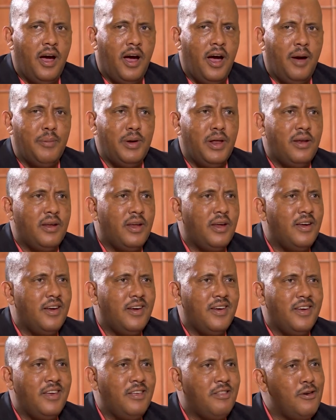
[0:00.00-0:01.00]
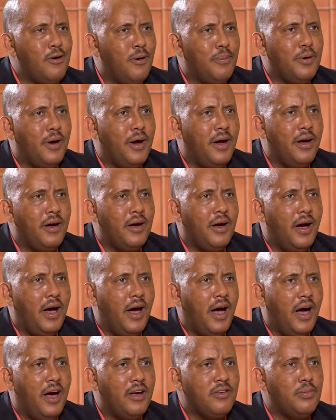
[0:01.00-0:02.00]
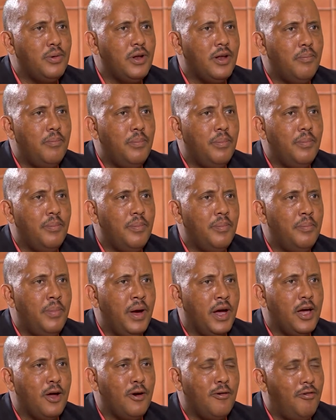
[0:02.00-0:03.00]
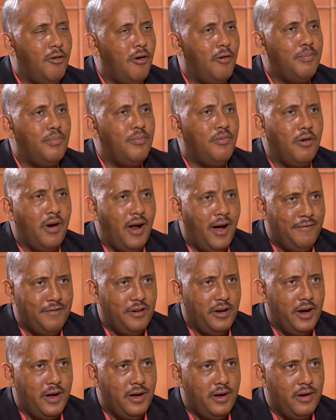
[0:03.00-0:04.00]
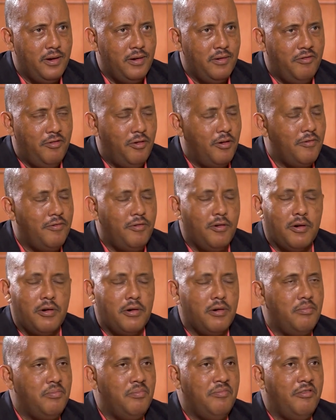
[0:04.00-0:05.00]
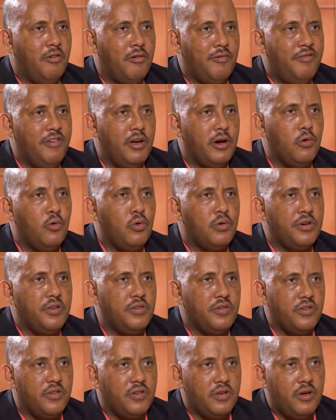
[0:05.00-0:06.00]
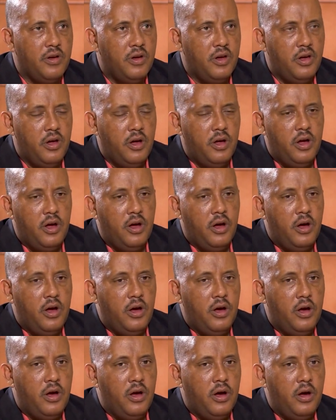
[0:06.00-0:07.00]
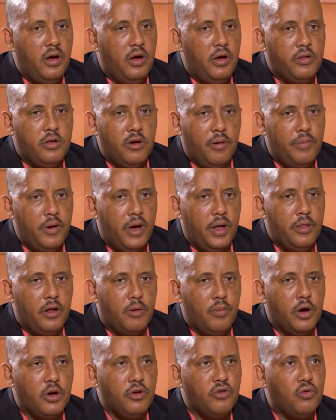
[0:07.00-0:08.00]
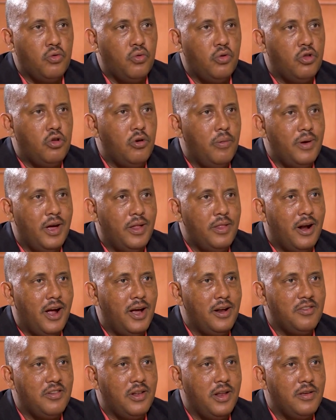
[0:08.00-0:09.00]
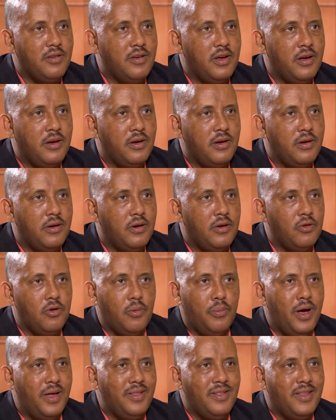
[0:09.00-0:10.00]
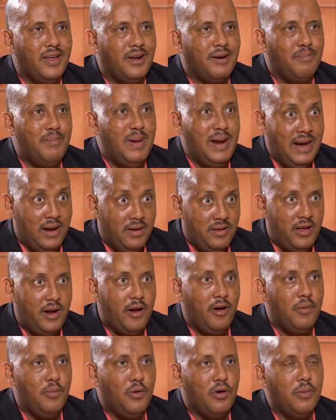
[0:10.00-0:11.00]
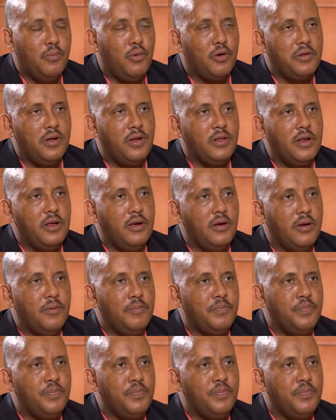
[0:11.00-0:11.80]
I mean, Ethiopia has been a beacon of hope for Africa for for for very good reasons. Ethiopia under Mengistu, Ethiopia under Haile Selassie, Ethiopia under Meles Zenawi, more importantly,